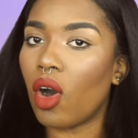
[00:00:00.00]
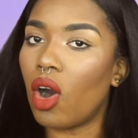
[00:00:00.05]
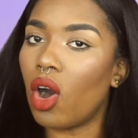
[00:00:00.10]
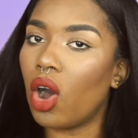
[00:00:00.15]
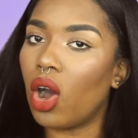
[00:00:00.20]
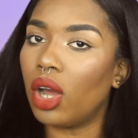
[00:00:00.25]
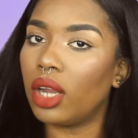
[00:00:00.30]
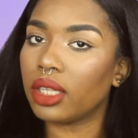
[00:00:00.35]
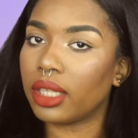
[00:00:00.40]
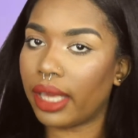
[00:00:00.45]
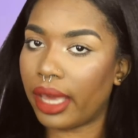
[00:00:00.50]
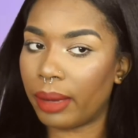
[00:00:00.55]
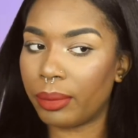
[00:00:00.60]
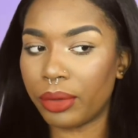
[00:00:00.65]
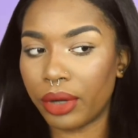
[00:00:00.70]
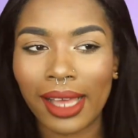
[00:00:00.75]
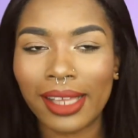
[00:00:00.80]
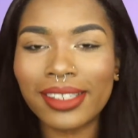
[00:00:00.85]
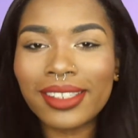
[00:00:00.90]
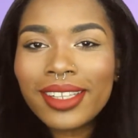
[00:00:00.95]
on
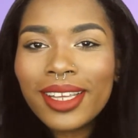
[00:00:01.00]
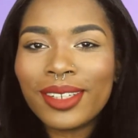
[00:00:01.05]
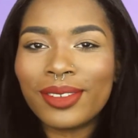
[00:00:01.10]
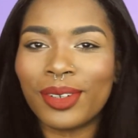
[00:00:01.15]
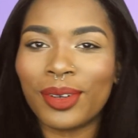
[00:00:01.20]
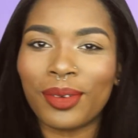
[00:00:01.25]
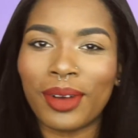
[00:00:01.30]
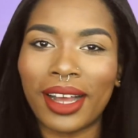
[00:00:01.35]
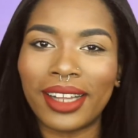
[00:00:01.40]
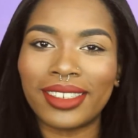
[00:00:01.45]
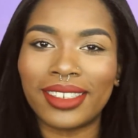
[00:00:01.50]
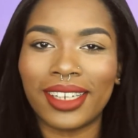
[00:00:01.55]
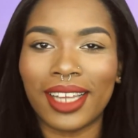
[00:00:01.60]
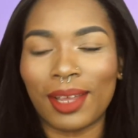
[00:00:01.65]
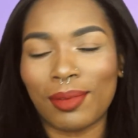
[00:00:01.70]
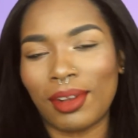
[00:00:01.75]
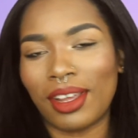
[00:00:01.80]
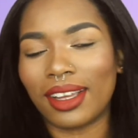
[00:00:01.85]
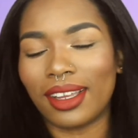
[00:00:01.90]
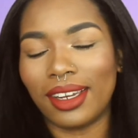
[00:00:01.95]
camera. Guys, thanks for
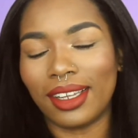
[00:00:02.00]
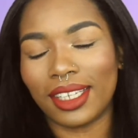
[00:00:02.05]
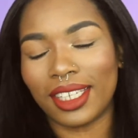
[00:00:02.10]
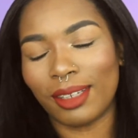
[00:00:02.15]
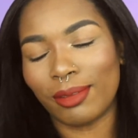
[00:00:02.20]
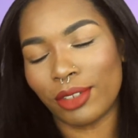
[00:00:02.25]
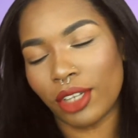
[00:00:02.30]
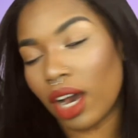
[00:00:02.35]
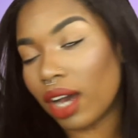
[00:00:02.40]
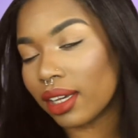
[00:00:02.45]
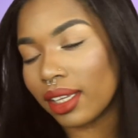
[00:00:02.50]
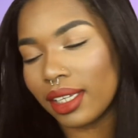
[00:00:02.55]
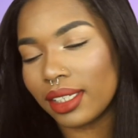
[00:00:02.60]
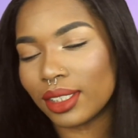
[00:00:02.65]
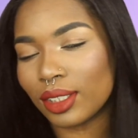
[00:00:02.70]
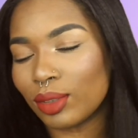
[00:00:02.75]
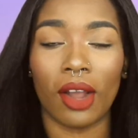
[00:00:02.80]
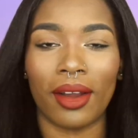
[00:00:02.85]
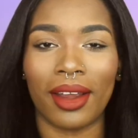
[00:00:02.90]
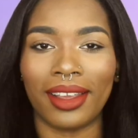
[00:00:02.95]
watching. I'm not going to keep
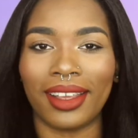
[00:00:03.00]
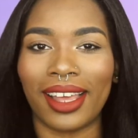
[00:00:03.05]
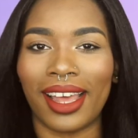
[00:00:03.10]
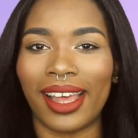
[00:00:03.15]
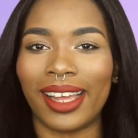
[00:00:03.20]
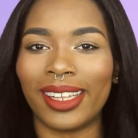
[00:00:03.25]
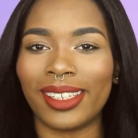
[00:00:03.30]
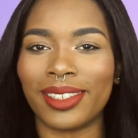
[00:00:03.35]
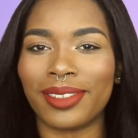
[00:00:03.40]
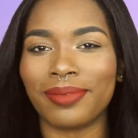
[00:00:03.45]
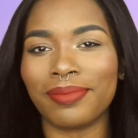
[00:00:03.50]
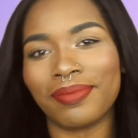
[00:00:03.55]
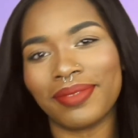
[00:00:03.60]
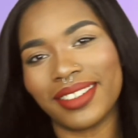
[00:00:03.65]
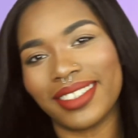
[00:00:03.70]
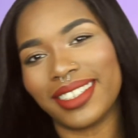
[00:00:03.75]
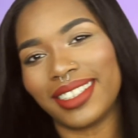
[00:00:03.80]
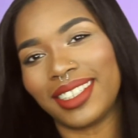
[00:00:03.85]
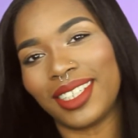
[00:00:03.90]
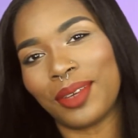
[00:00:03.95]
talking. Alright guys,
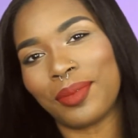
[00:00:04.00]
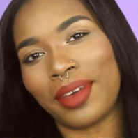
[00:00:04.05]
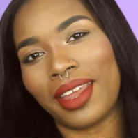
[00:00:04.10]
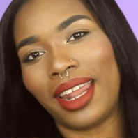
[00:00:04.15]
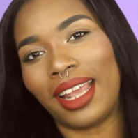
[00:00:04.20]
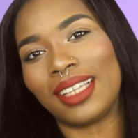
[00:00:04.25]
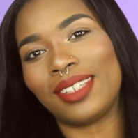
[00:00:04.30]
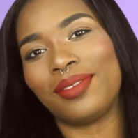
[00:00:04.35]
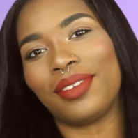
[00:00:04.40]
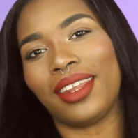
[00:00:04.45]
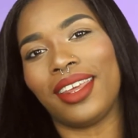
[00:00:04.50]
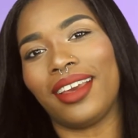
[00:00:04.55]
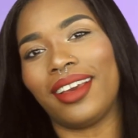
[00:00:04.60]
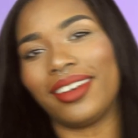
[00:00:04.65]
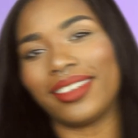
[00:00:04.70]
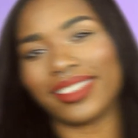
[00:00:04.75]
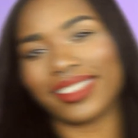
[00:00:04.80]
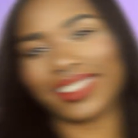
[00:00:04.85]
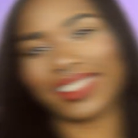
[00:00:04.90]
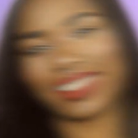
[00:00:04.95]
see you in my next
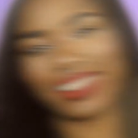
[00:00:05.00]
video.